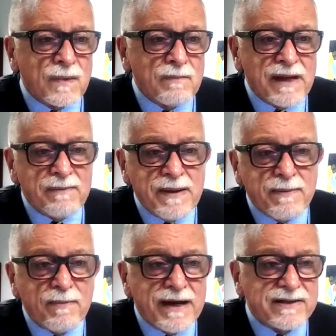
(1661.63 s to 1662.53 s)
many
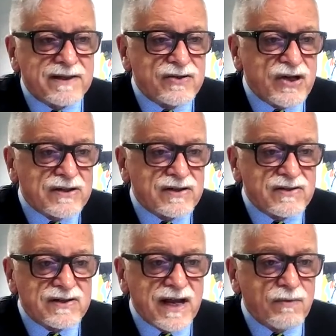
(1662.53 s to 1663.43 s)
people might suggest
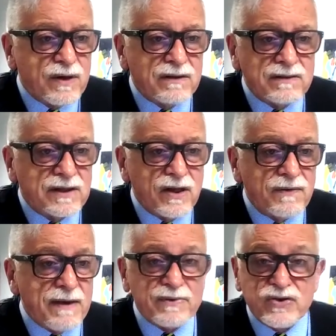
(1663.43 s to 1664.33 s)
and say, well,
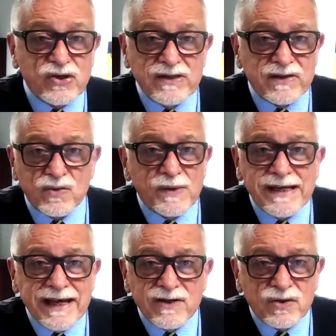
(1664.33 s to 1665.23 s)
that was Jesus. We
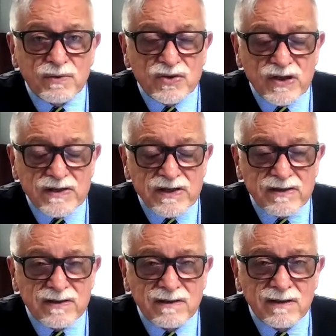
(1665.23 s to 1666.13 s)
can't do what
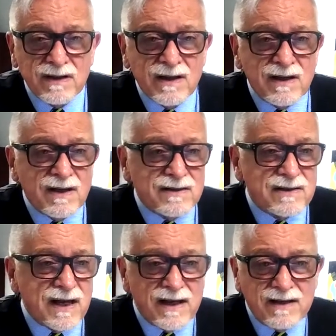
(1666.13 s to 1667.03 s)
Jesus
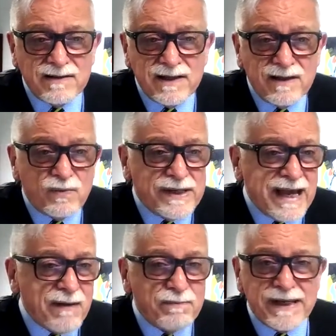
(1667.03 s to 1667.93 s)
did. We
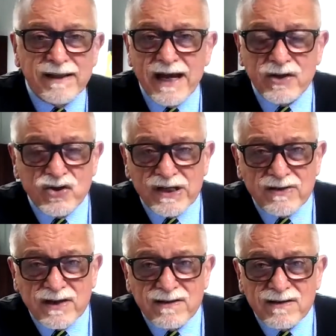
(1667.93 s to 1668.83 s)
can't be like
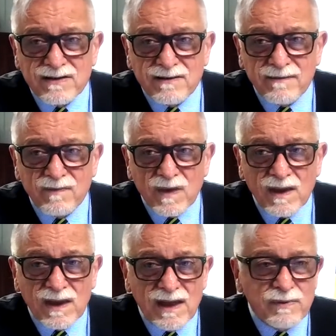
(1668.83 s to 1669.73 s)
Jesus.
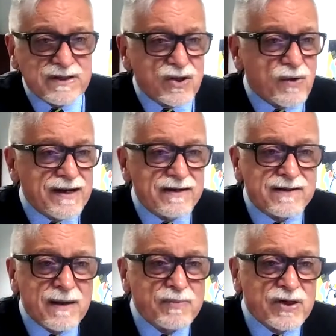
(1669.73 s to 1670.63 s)
He was the great
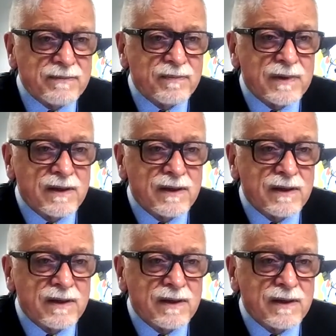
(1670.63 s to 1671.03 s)
exception.